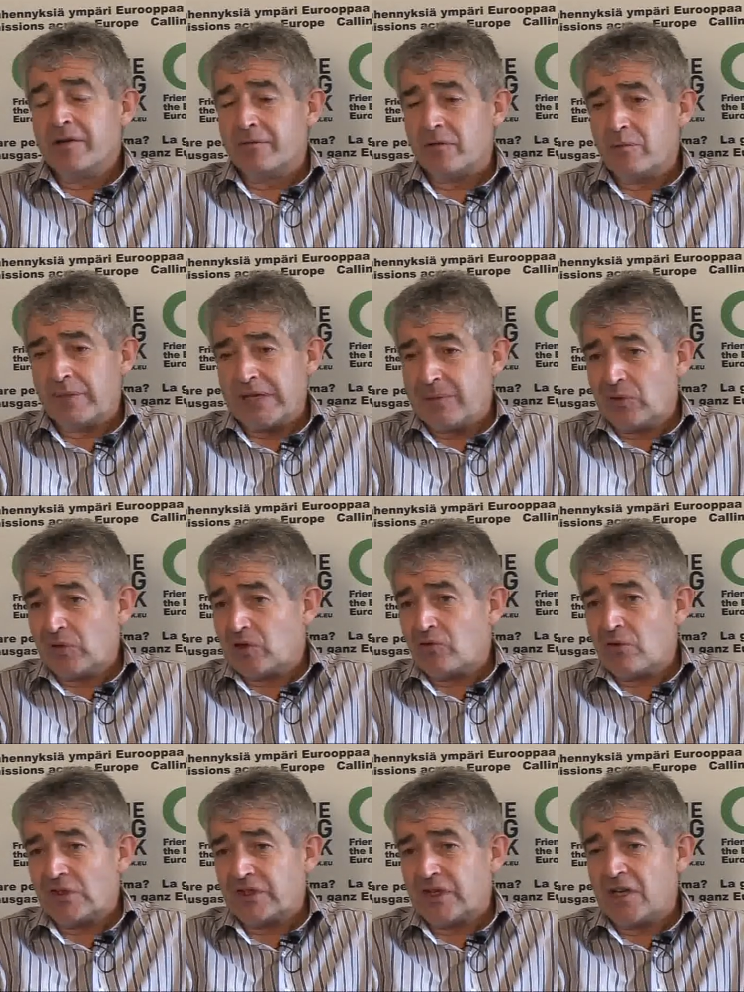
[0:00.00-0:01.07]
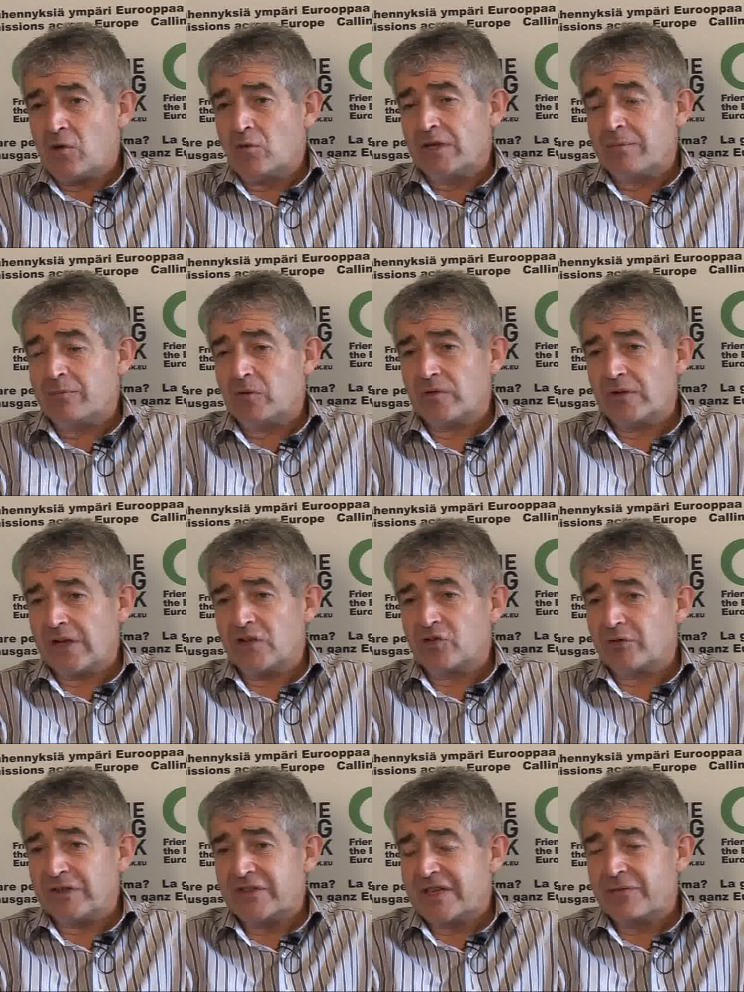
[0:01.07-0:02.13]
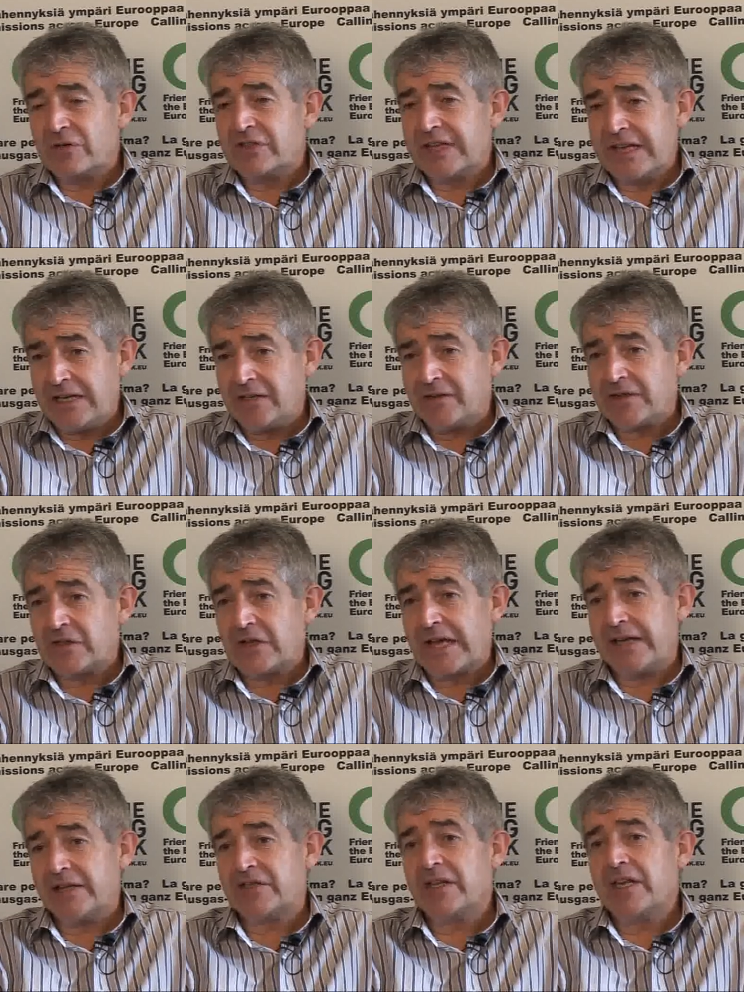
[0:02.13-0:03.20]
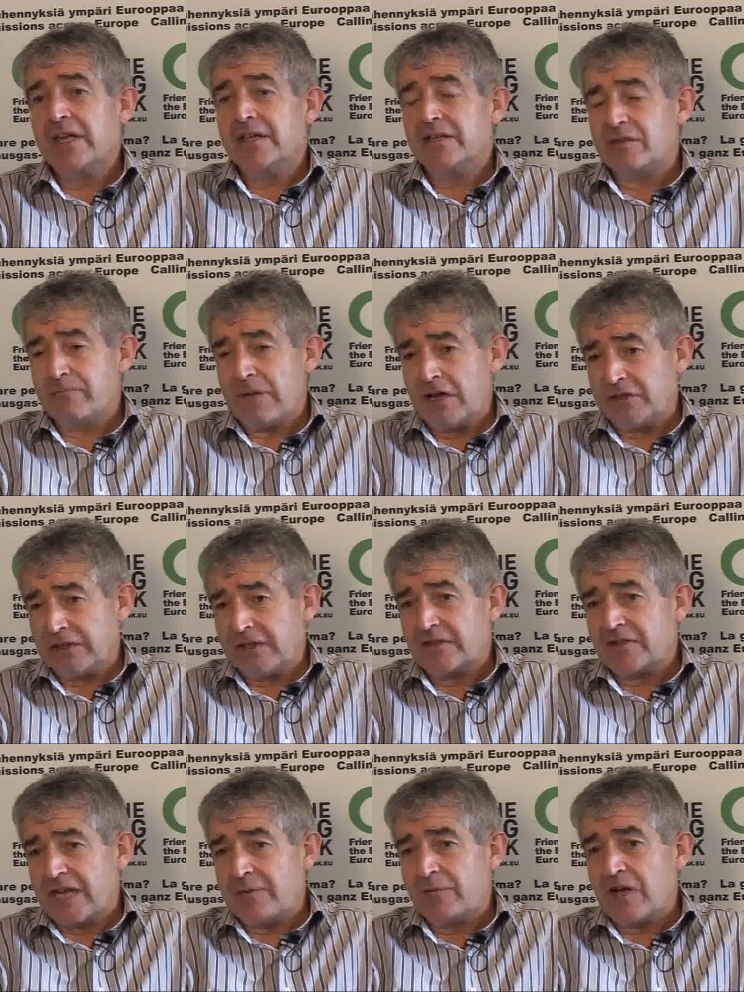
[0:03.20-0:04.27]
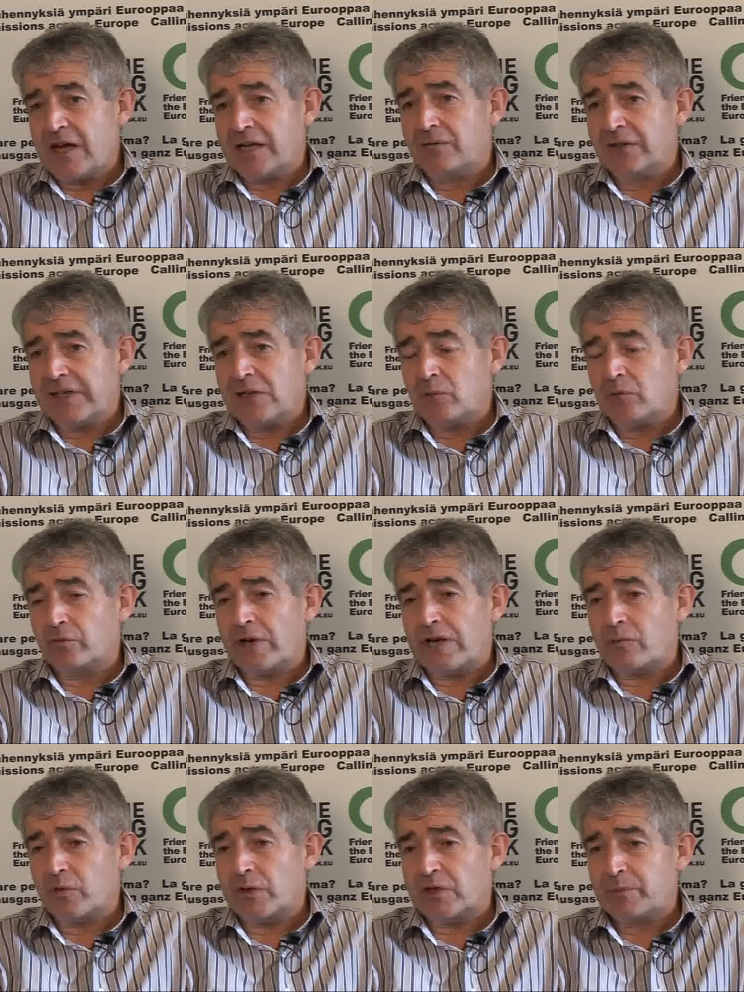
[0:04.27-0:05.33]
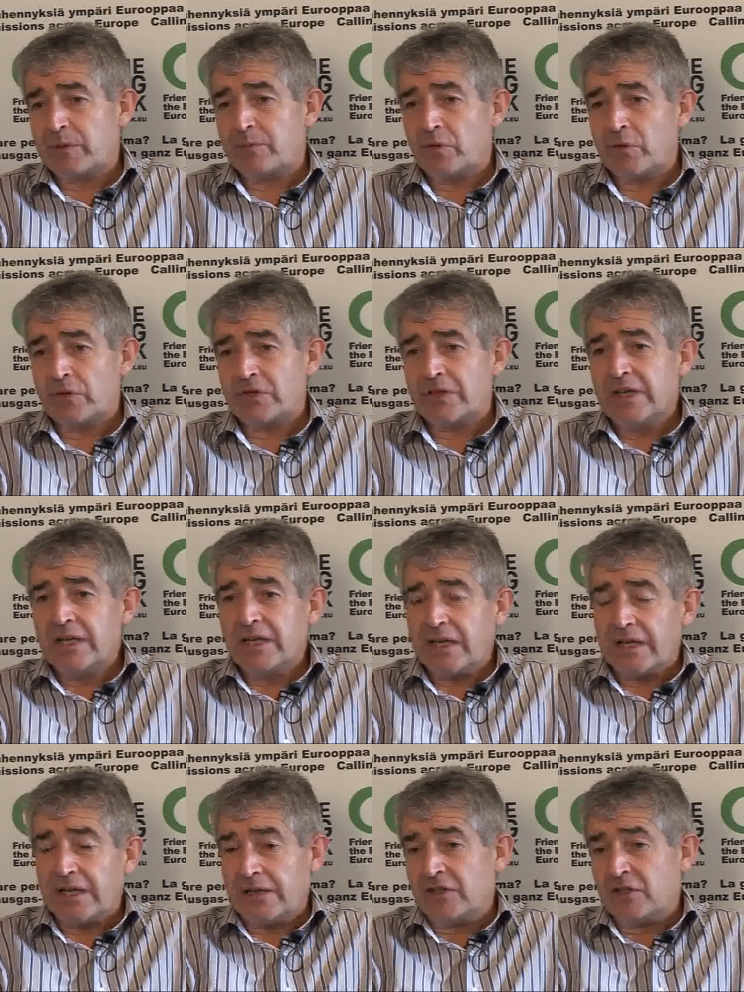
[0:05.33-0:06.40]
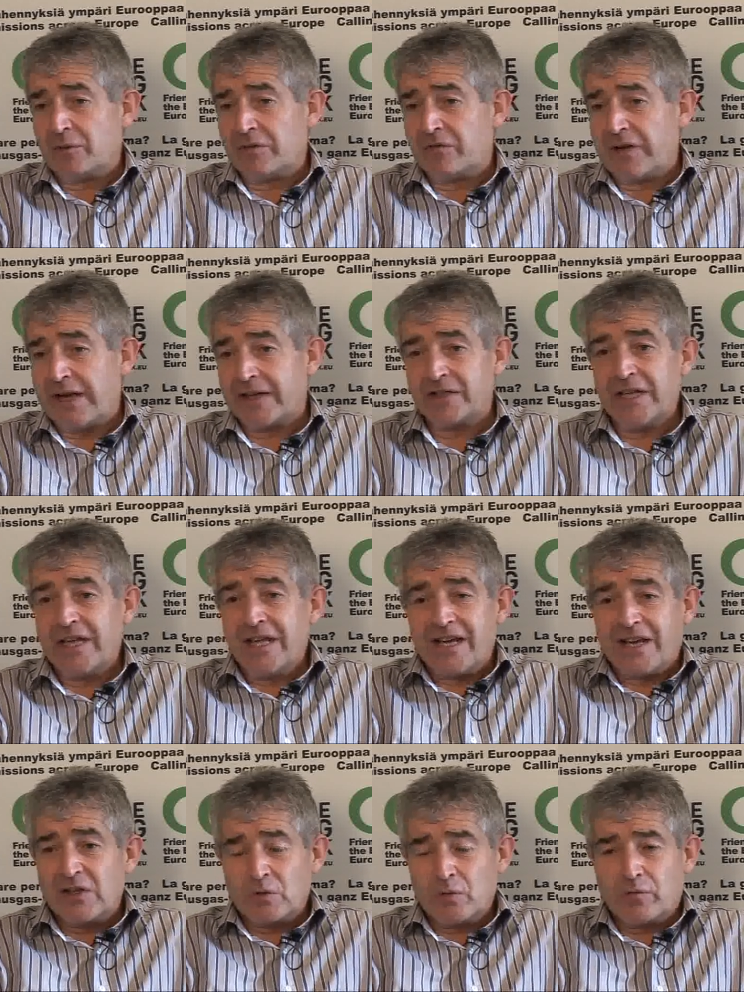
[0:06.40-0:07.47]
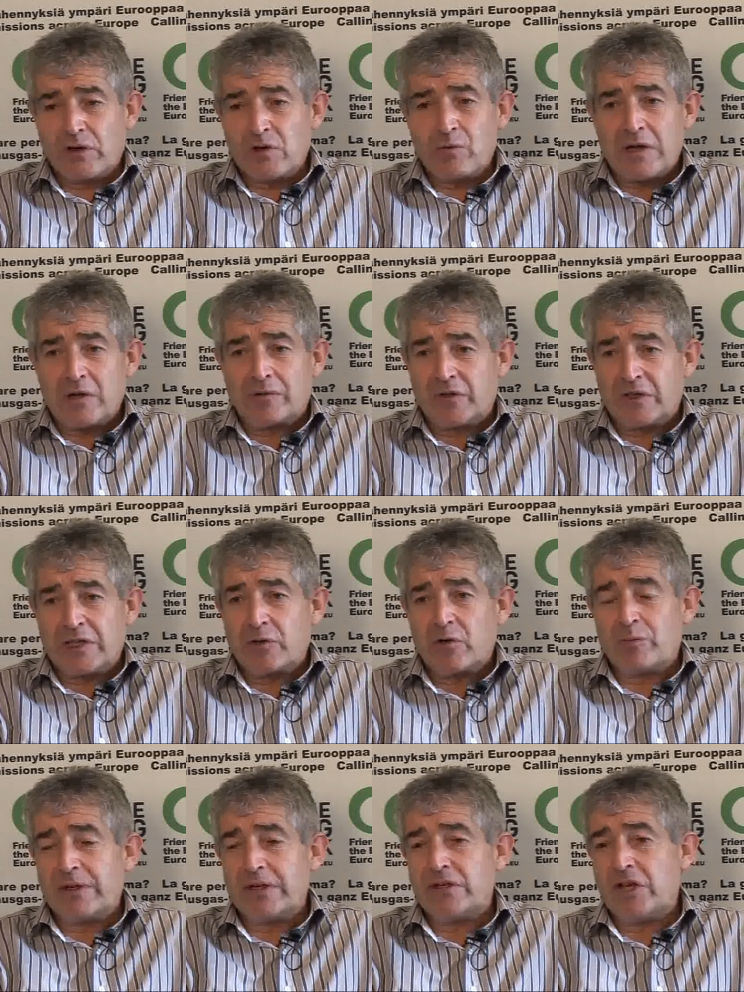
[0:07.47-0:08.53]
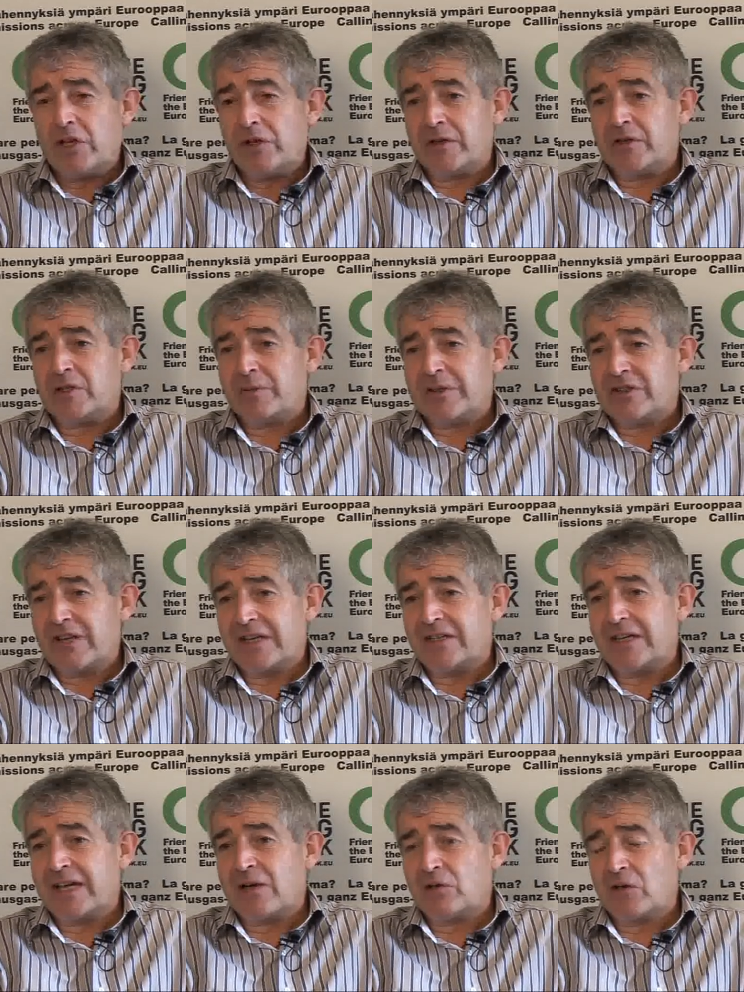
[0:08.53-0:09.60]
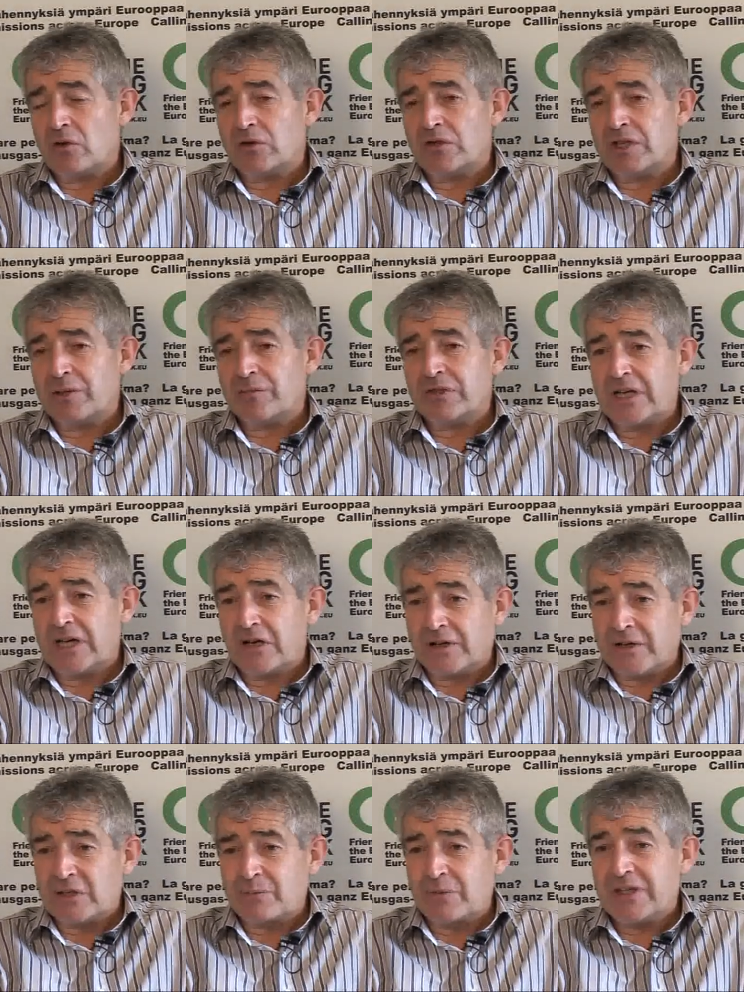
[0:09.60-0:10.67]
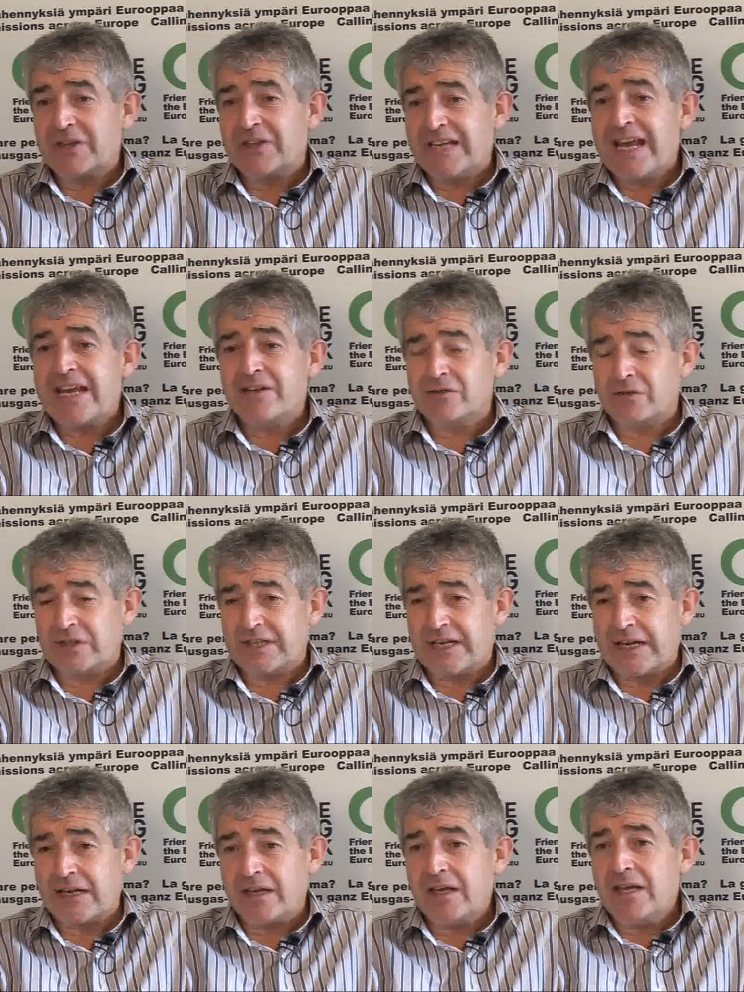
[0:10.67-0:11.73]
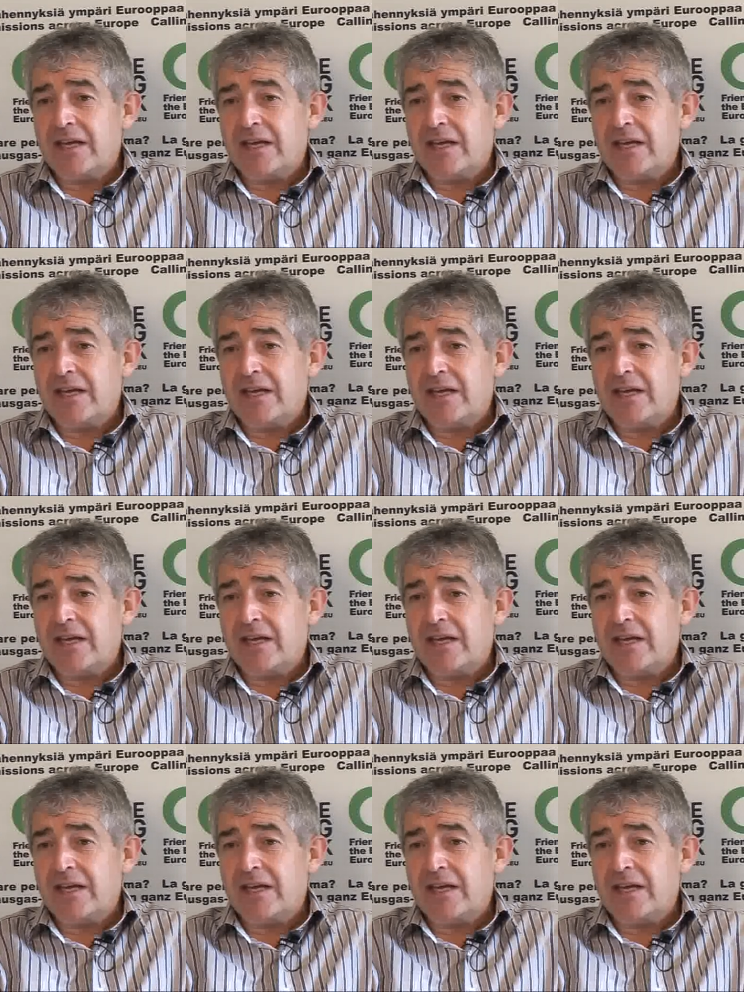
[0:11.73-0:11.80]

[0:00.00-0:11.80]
from people across a whole number of countries, 17 in this case, demanding the same kind of legal frameworks be put uh, into effect. And it's all very well for the European Union to be setting out long-term targets, but at the end of the day,